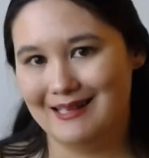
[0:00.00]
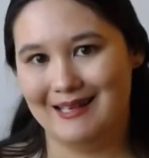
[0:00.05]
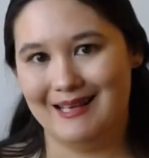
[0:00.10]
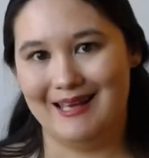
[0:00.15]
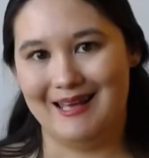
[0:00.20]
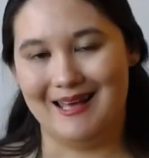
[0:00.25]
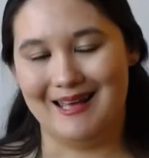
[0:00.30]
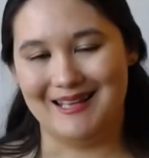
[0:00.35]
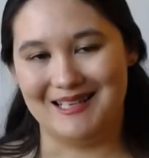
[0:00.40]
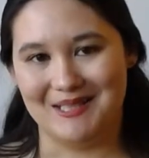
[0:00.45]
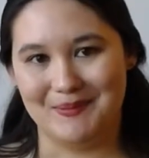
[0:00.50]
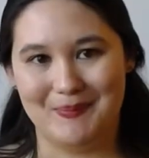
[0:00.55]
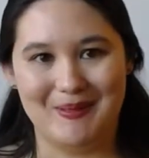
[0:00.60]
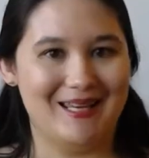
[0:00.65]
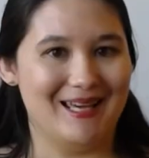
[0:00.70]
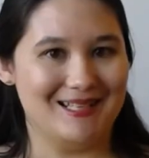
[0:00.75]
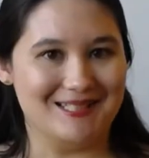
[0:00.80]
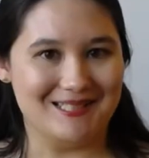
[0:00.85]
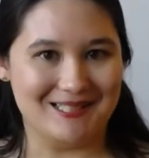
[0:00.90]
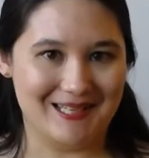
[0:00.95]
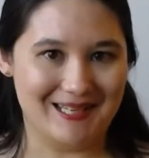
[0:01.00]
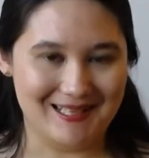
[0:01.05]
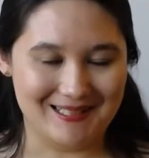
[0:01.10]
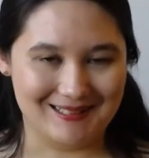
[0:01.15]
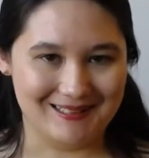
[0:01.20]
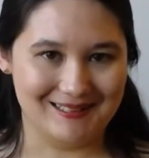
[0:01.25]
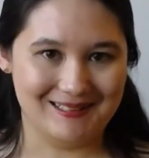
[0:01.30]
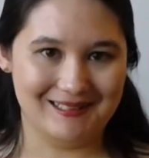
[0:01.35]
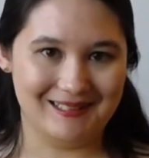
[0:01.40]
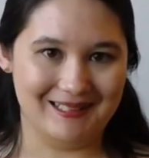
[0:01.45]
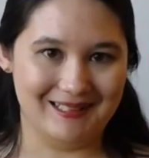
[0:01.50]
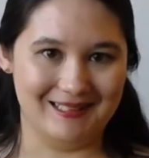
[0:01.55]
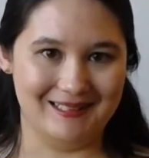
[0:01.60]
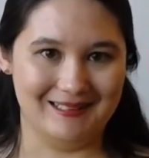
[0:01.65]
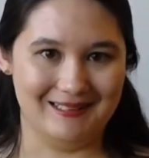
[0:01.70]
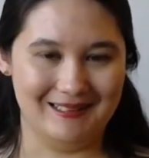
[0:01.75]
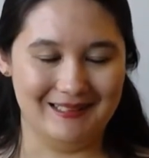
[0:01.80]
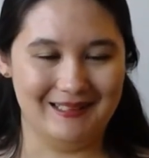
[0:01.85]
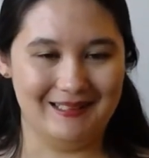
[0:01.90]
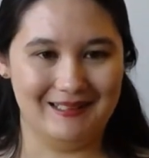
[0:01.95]
and be educated
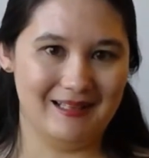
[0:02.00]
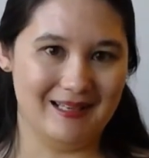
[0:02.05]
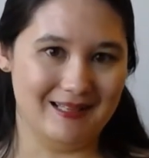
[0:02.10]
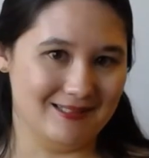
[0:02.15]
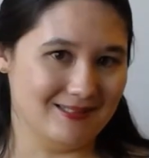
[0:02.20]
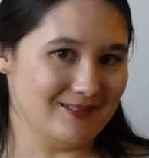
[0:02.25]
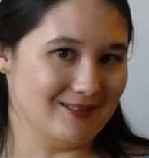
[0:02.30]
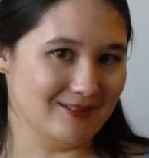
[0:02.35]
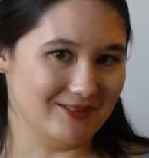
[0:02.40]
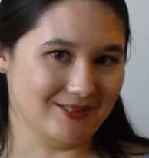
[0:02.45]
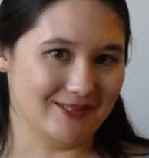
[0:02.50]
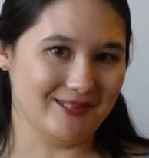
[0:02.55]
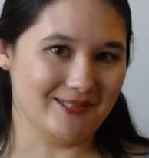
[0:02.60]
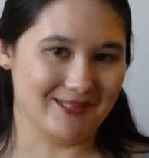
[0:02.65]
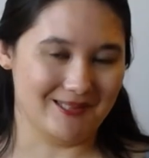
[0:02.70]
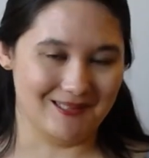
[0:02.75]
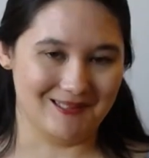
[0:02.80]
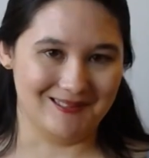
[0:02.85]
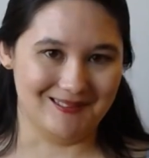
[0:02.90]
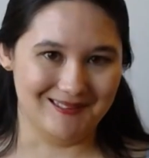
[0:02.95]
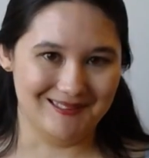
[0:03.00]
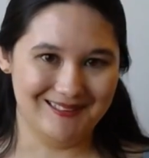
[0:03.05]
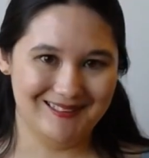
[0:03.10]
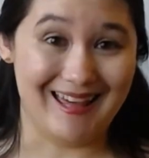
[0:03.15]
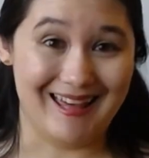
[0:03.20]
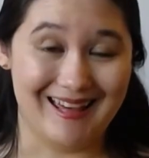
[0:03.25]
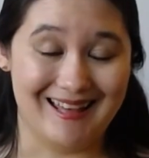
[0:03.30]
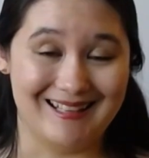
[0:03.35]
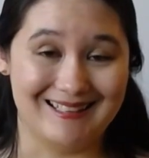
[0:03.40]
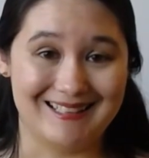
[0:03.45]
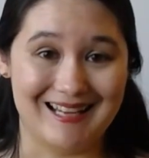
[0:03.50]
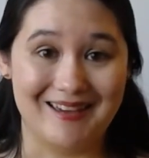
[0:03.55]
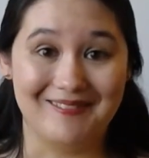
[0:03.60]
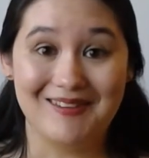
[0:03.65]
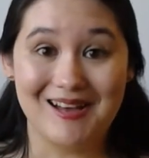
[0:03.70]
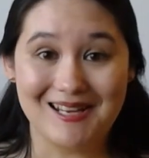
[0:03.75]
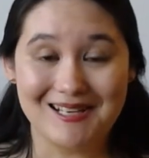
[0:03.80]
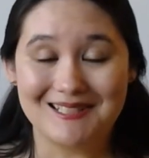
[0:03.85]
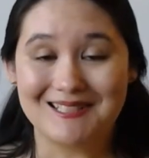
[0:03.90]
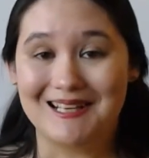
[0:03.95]
in his social circle. And I've
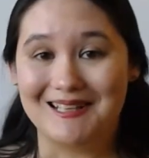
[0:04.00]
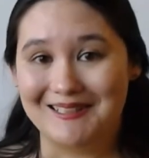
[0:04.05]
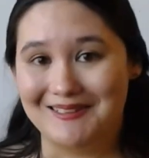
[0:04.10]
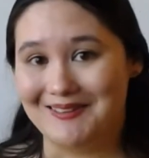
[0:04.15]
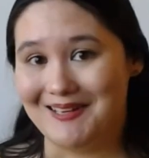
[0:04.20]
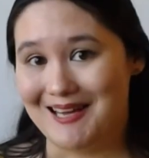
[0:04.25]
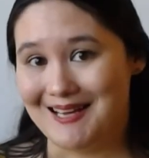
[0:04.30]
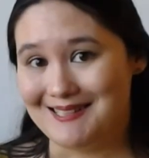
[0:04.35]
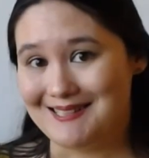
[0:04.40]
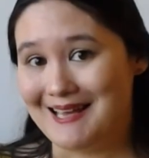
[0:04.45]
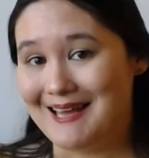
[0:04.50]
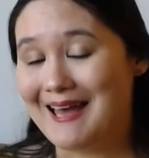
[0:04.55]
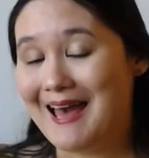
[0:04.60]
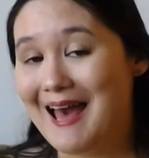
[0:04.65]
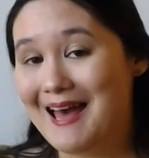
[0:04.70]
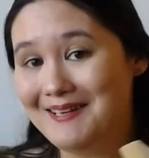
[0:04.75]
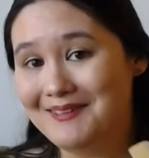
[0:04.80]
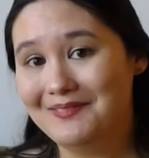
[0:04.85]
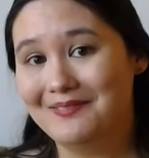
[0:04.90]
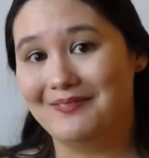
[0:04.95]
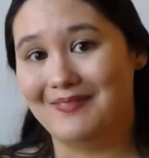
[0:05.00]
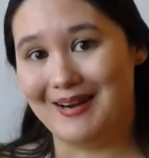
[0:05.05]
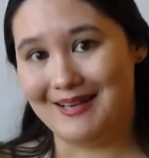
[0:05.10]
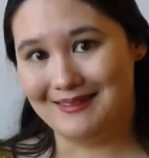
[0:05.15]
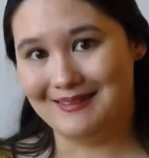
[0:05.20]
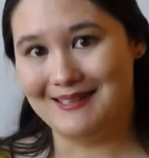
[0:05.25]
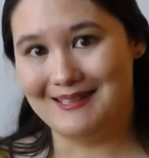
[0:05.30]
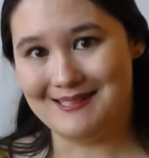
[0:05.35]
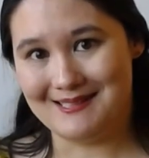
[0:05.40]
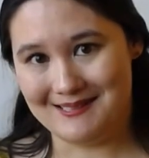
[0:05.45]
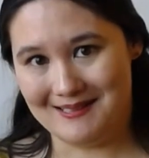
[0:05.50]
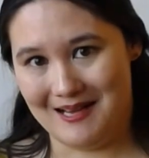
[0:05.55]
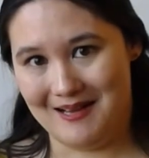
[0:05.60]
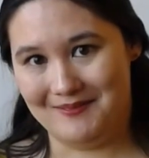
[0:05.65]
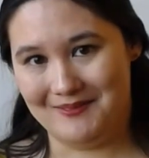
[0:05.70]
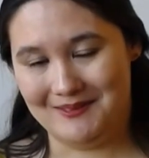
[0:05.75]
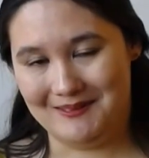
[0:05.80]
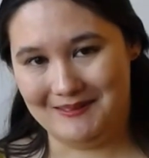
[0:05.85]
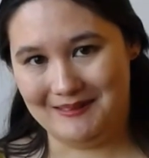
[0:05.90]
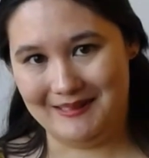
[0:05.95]
got to tell you guys, I hadn't read this
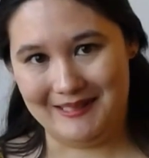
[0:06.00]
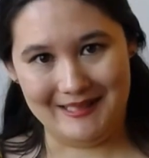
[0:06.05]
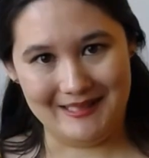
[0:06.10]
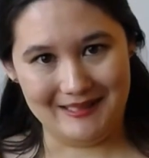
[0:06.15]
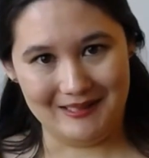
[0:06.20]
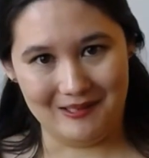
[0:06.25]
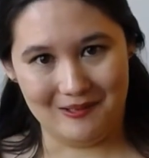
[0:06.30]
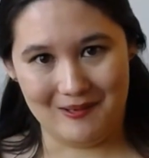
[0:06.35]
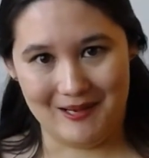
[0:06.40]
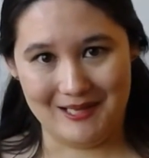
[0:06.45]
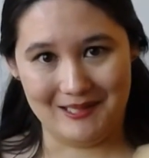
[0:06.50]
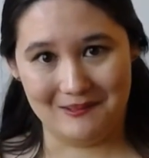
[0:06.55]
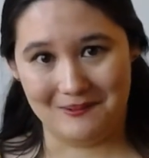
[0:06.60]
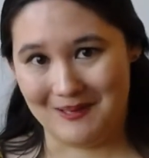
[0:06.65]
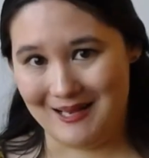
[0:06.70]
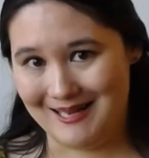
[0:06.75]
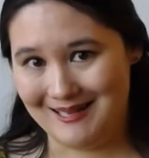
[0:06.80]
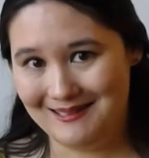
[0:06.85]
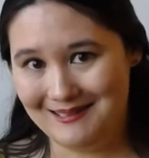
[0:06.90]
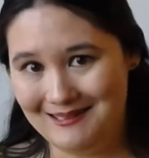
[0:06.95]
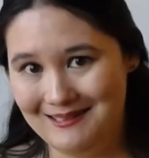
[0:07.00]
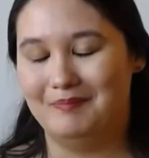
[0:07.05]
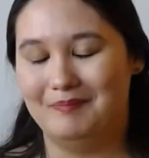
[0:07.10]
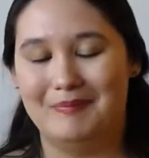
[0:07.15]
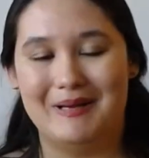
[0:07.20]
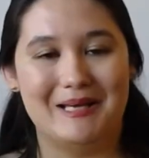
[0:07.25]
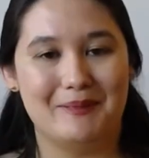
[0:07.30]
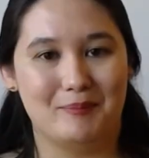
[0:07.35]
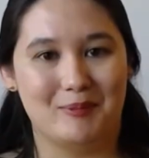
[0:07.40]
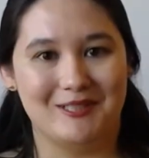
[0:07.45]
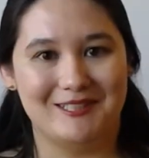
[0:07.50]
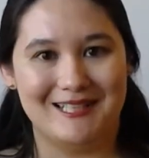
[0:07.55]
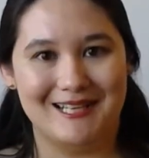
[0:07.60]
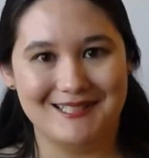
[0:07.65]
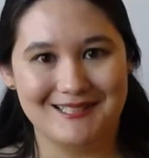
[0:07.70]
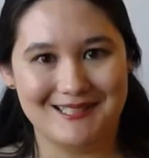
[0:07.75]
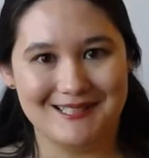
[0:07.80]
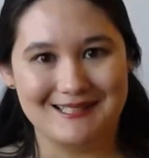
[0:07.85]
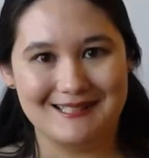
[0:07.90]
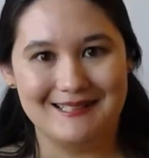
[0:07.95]
novel in quite a while, but
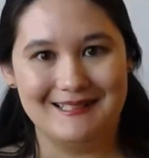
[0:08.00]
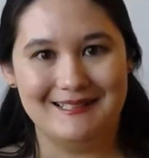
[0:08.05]
pretentiously